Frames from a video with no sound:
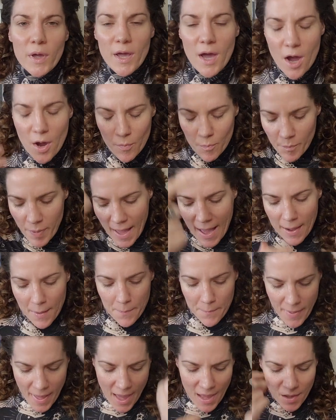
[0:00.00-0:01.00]
We are
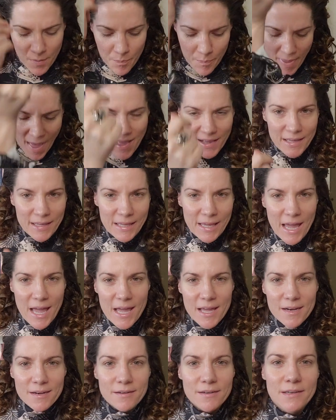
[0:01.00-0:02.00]
back
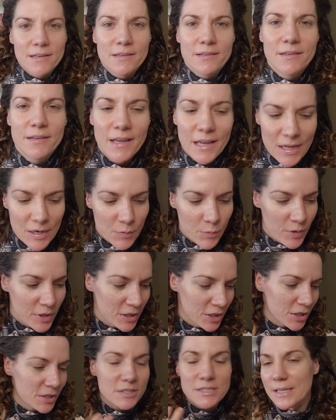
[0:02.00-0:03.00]
again. And
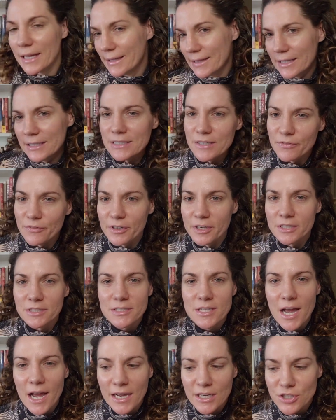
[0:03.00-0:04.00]
we look slightly
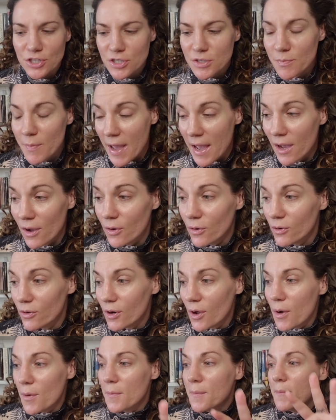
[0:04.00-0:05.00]
different. I just
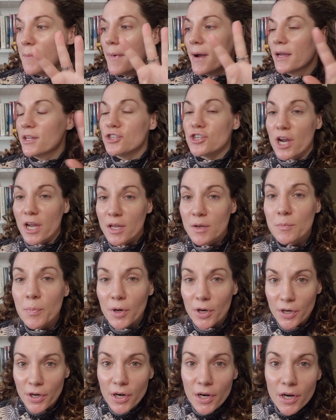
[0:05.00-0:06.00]
mowed my giant
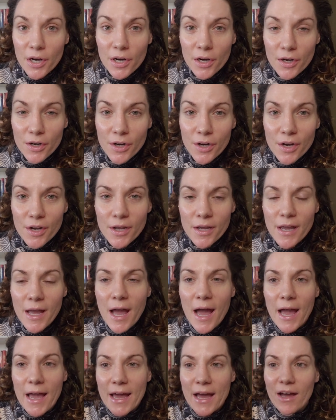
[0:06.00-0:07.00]
burger.
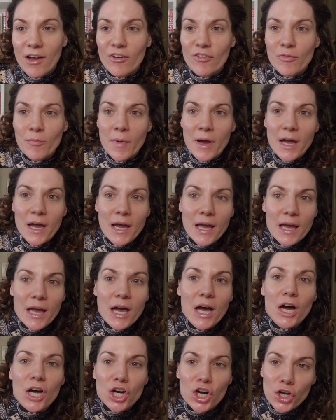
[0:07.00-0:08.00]
I have
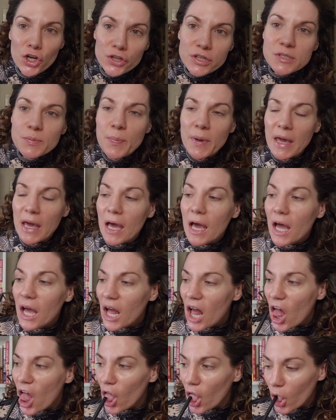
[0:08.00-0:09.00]
my root beer.
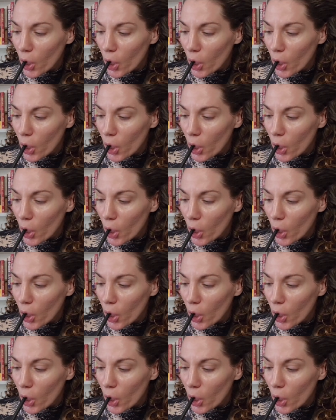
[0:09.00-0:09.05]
